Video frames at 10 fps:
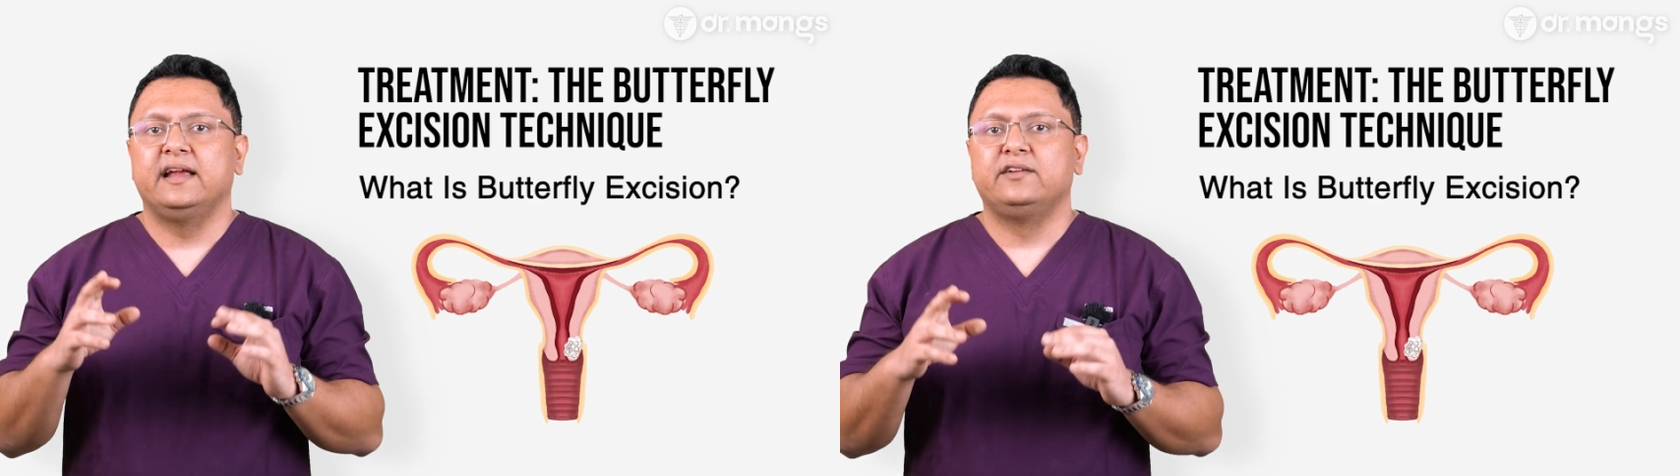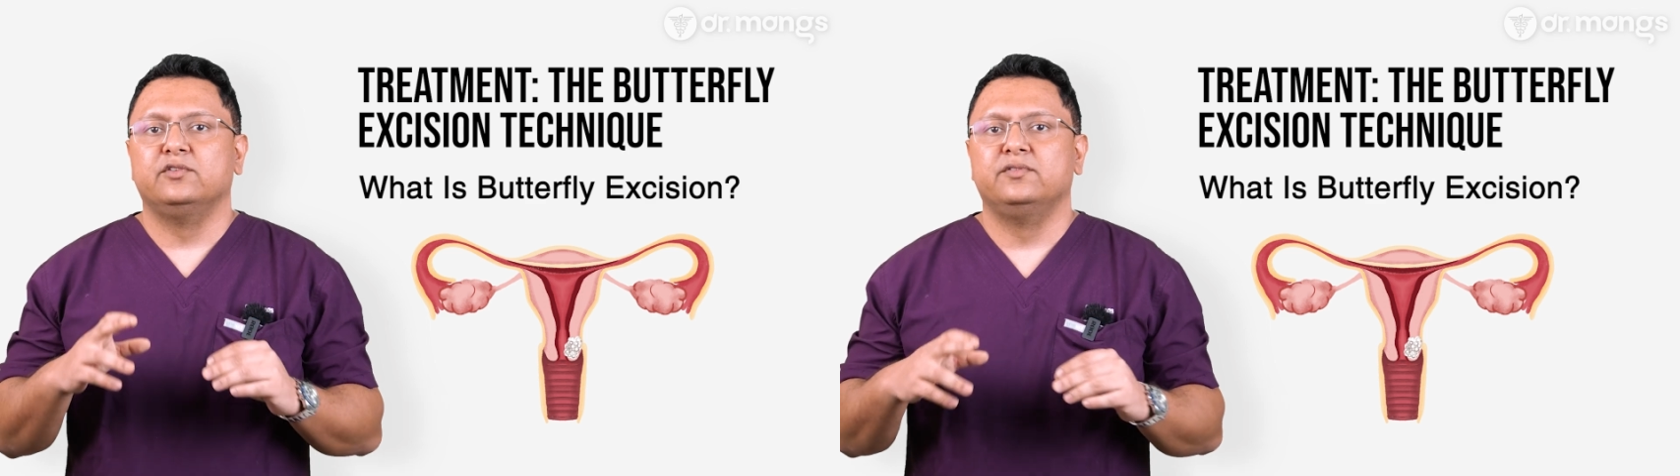
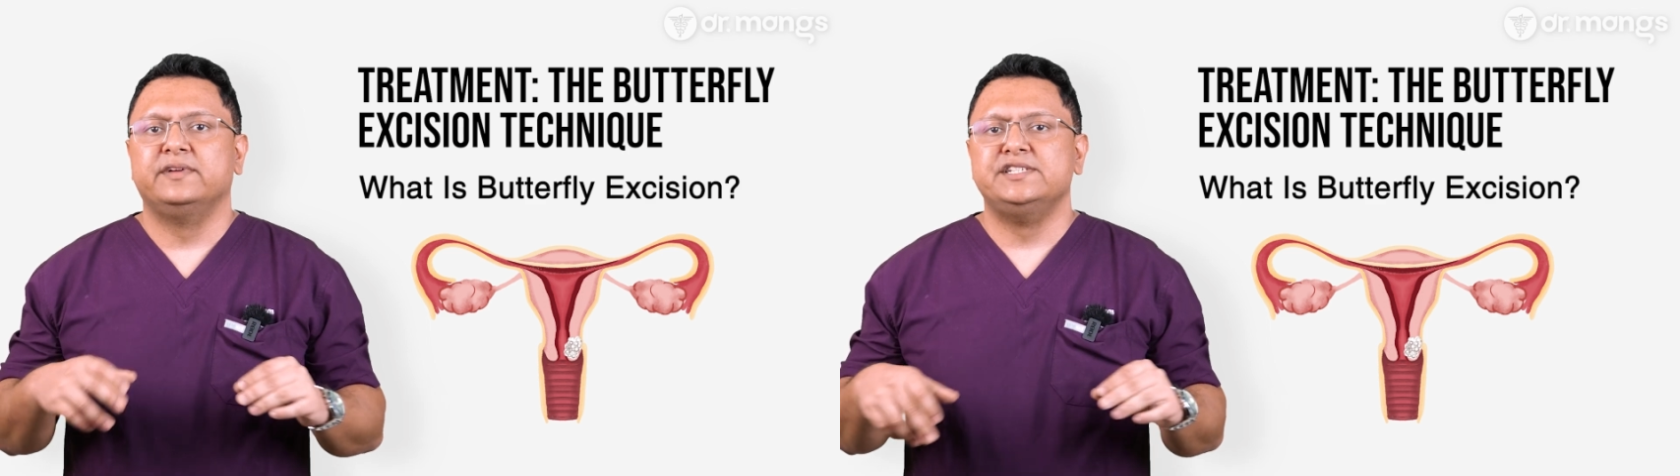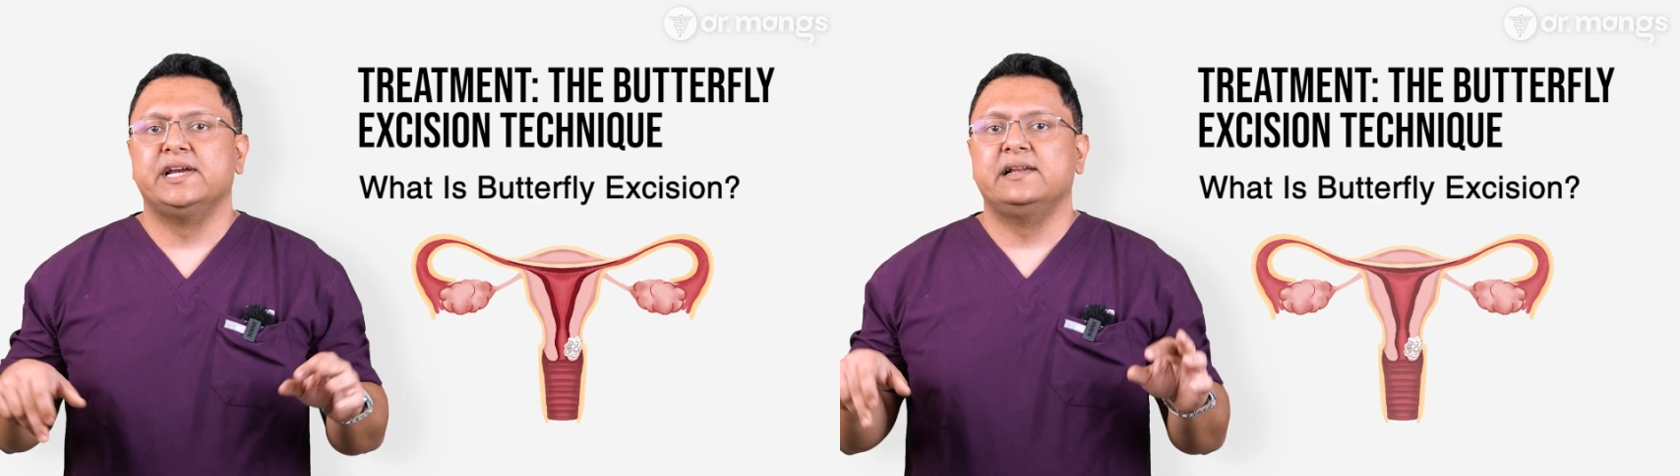
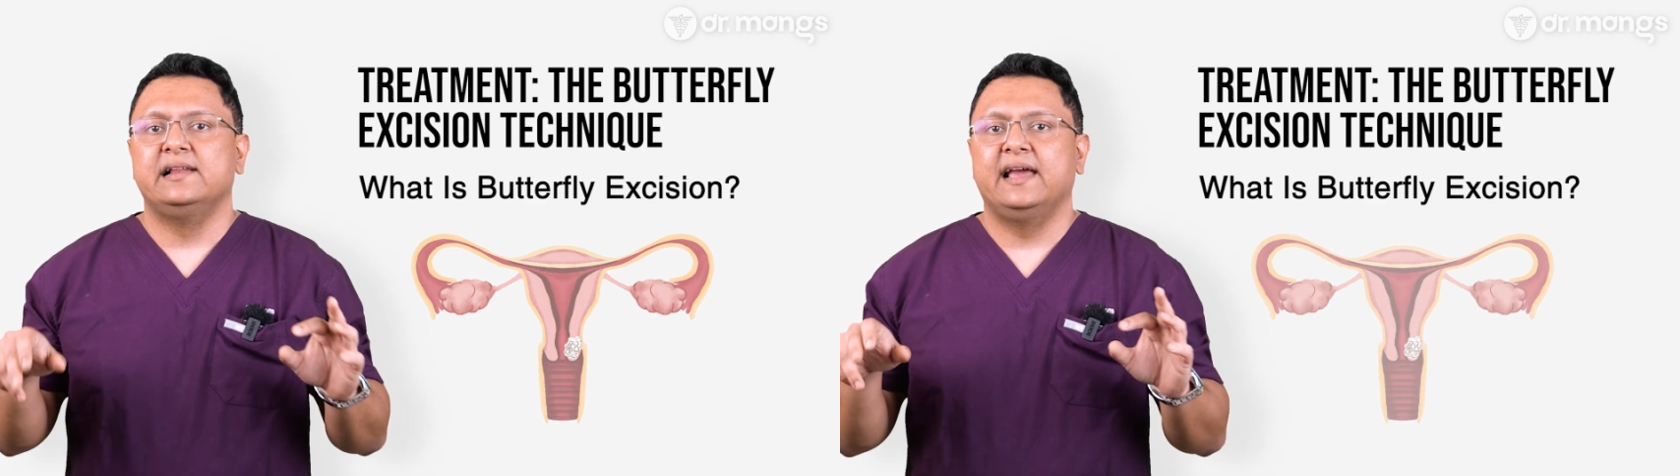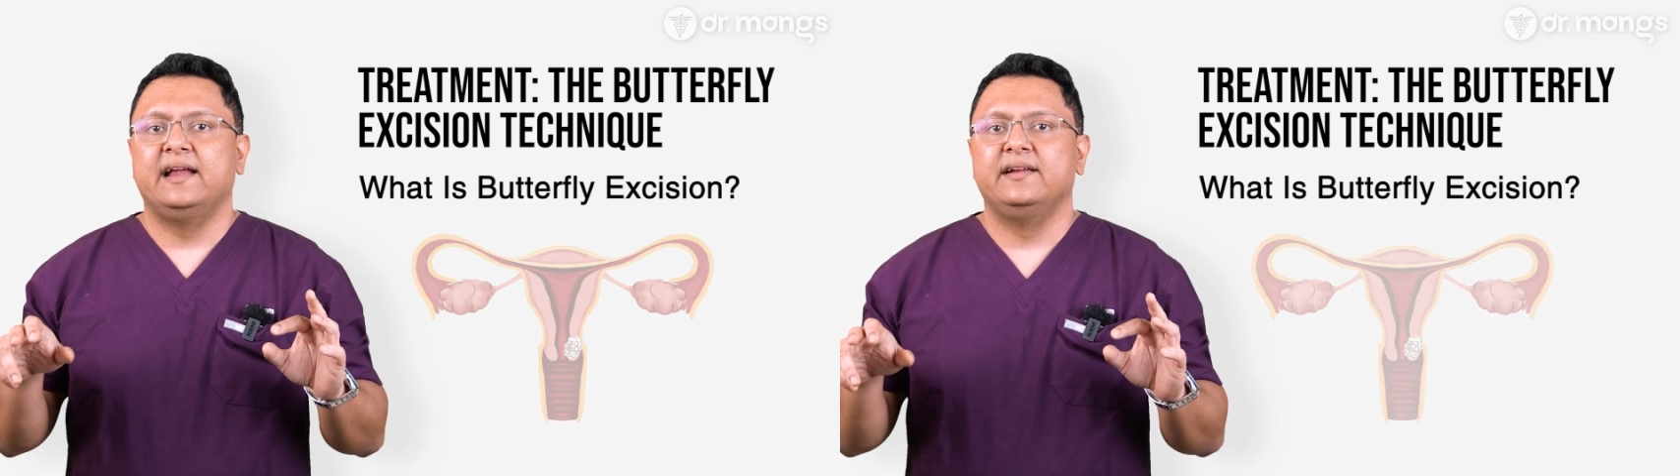
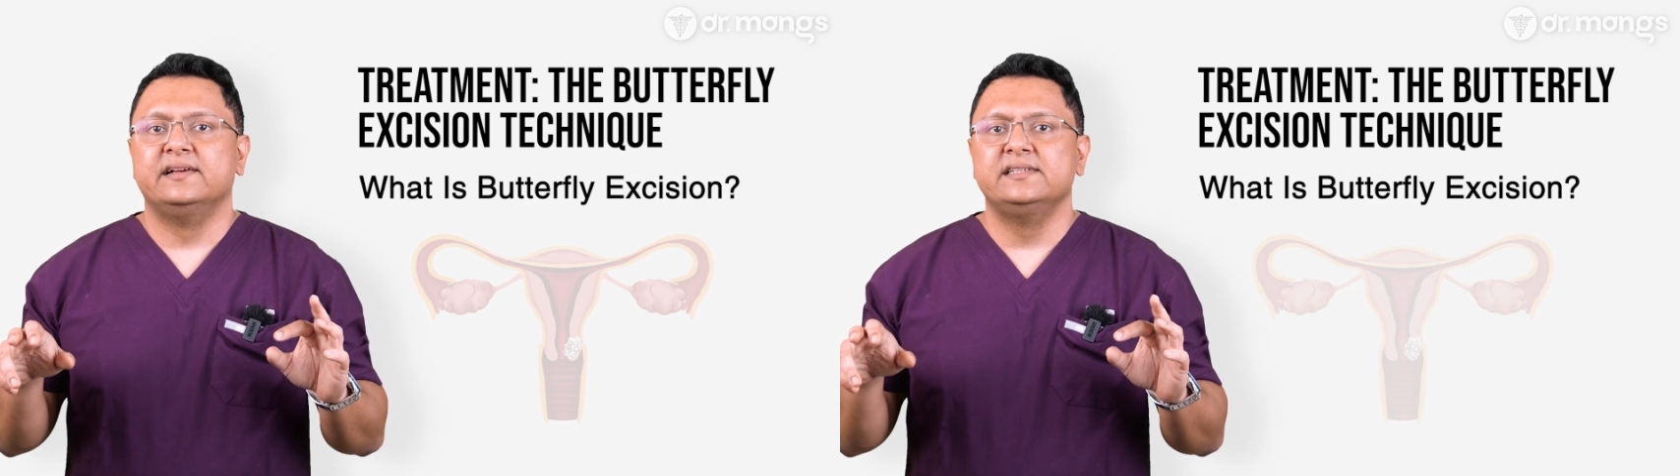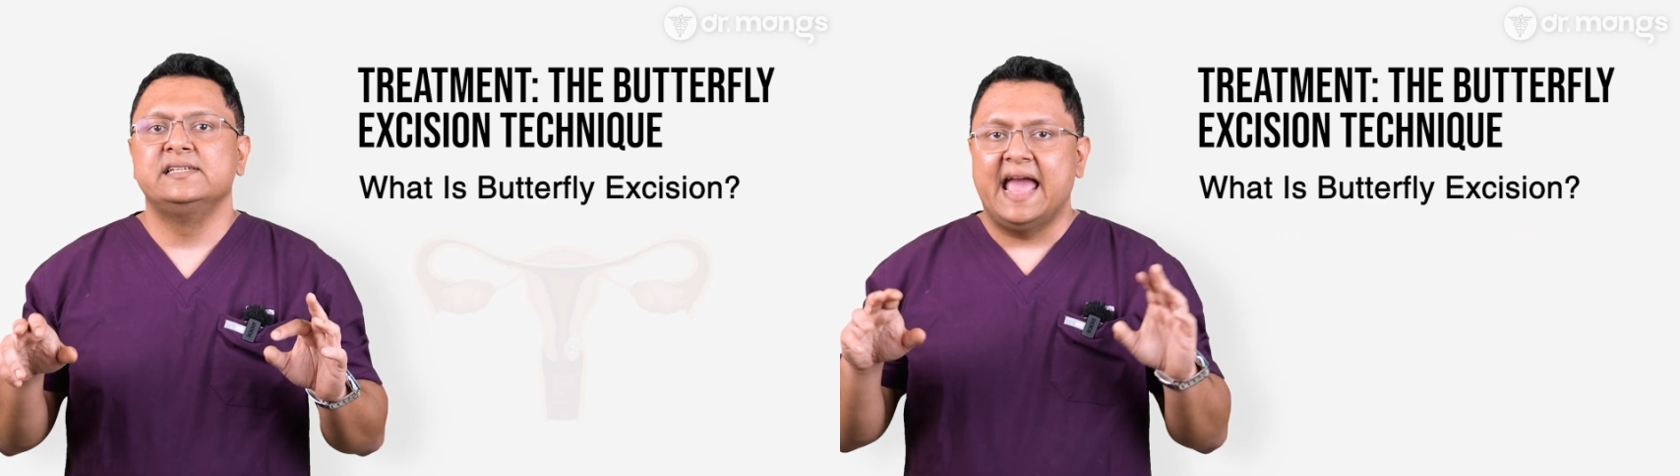rectovaginal areas